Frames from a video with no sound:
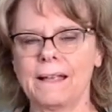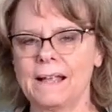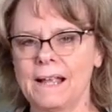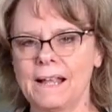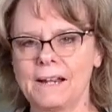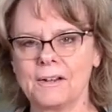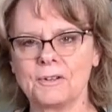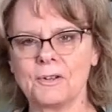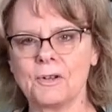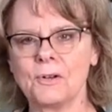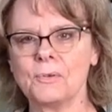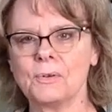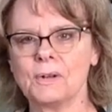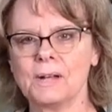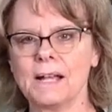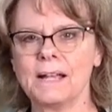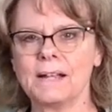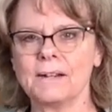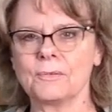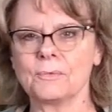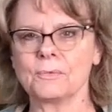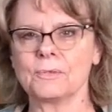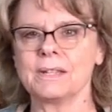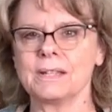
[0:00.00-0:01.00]
I don't know,
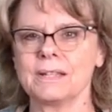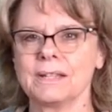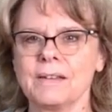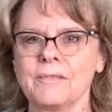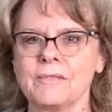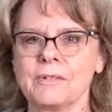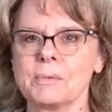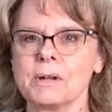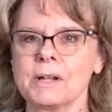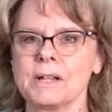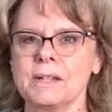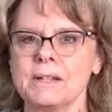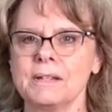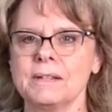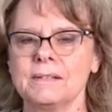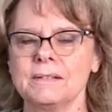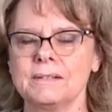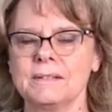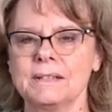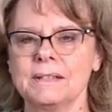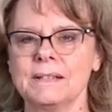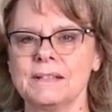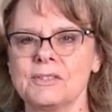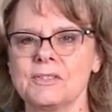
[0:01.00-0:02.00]
I don't think everybody
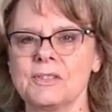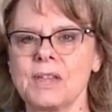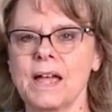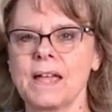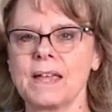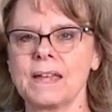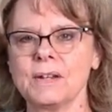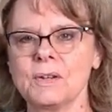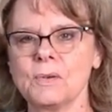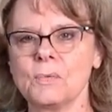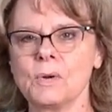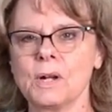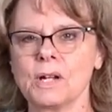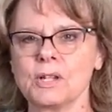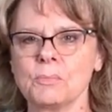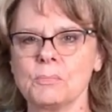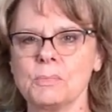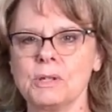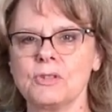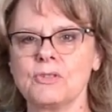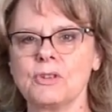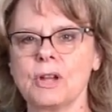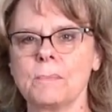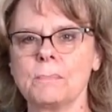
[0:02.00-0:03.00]
is dying to watch
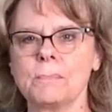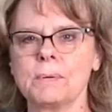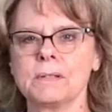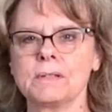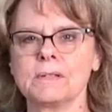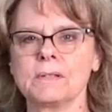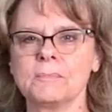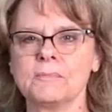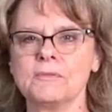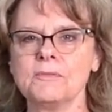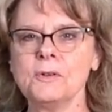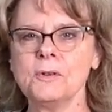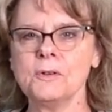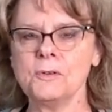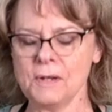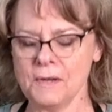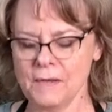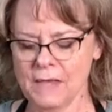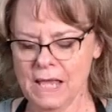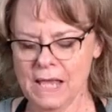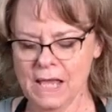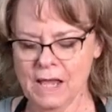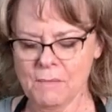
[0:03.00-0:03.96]
me chomp on some food,